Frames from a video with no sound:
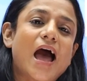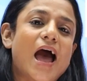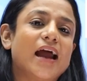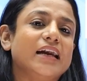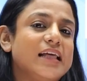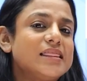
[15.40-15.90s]

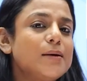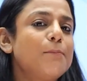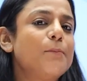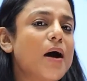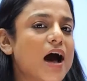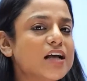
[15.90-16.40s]
And in the
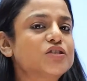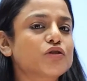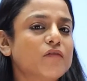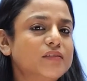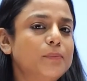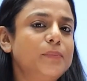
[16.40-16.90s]
parts
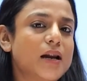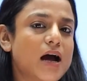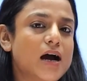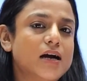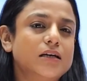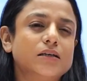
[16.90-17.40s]
of the
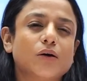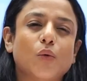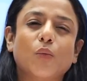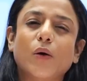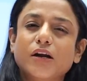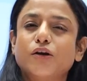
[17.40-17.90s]
plant,
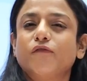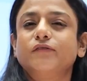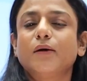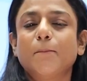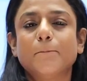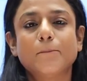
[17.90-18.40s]
one of
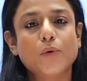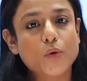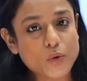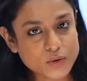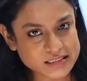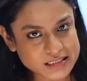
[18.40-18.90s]
the
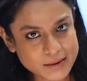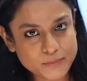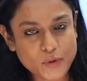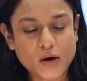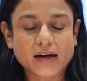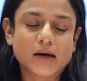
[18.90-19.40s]
most
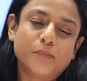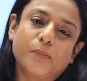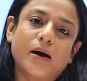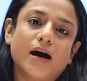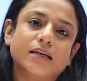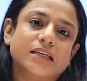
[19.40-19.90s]
important
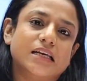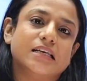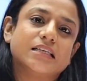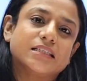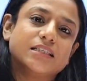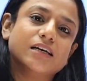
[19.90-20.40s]
part
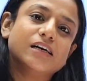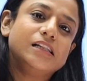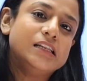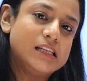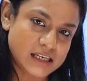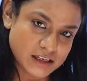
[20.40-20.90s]
is the
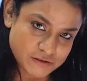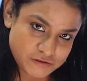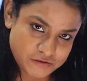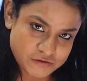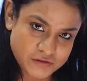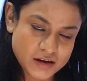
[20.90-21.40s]

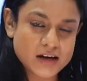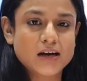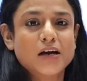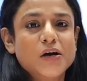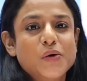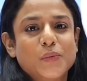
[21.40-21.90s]
leaf.
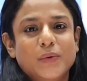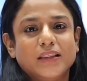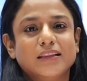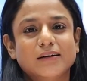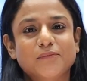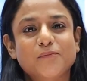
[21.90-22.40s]

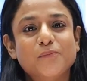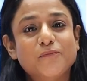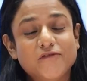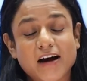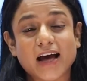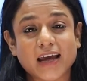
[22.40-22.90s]
With the
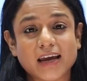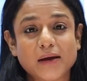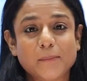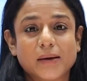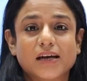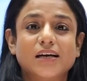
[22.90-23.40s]
why?
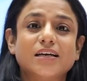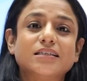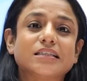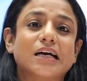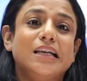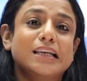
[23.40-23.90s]

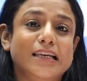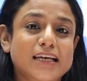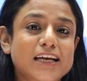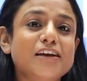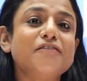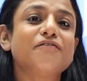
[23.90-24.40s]
Because a
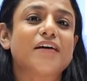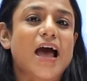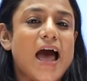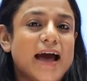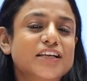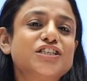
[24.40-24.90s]
leaf
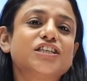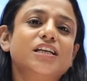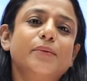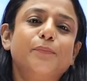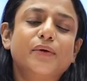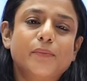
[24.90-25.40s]

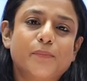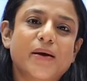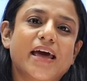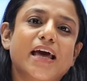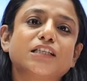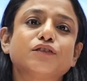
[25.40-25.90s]
actually
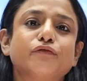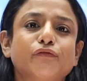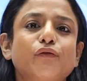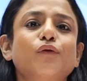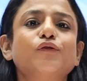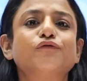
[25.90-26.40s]
prepares
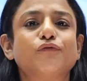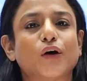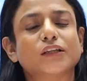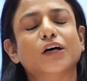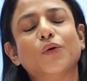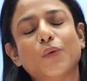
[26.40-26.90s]
food
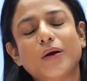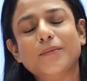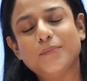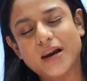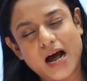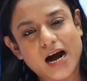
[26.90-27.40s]
for the whole
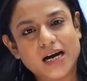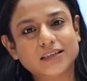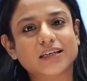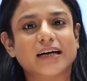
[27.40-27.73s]
plant.